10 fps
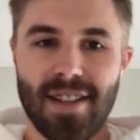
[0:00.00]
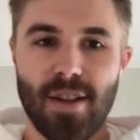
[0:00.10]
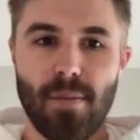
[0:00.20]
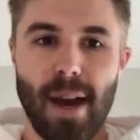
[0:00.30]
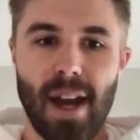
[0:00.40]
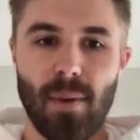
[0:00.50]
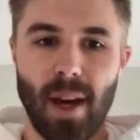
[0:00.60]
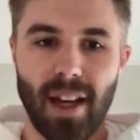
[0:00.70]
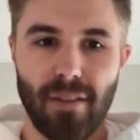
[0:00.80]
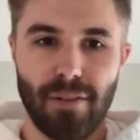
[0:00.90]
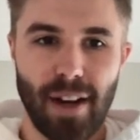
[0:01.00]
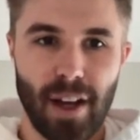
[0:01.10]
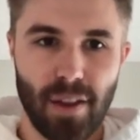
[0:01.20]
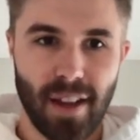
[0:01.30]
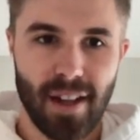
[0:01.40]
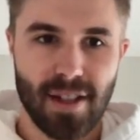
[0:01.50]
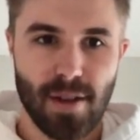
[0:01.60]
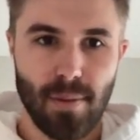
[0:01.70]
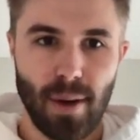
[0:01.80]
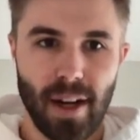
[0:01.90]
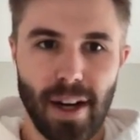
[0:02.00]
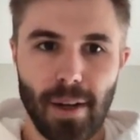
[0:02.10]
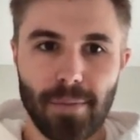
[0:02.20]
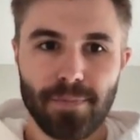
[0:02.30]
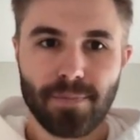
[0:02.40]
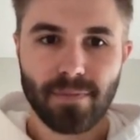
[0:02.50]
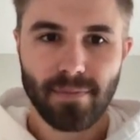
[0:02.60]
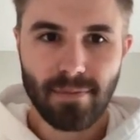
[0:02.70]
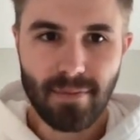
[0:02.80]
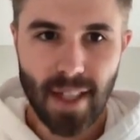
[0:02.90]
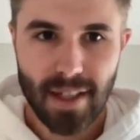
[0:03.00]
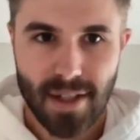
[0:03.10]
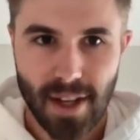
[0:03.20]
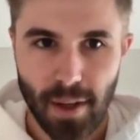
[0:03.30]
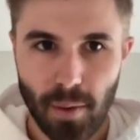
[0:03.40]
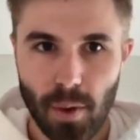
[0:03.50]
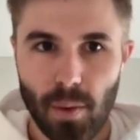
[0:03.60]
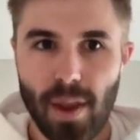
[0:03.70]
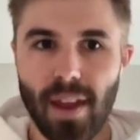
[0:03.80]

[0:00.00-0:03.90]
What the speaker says: new bandwagon for healthcare 2.0. So when we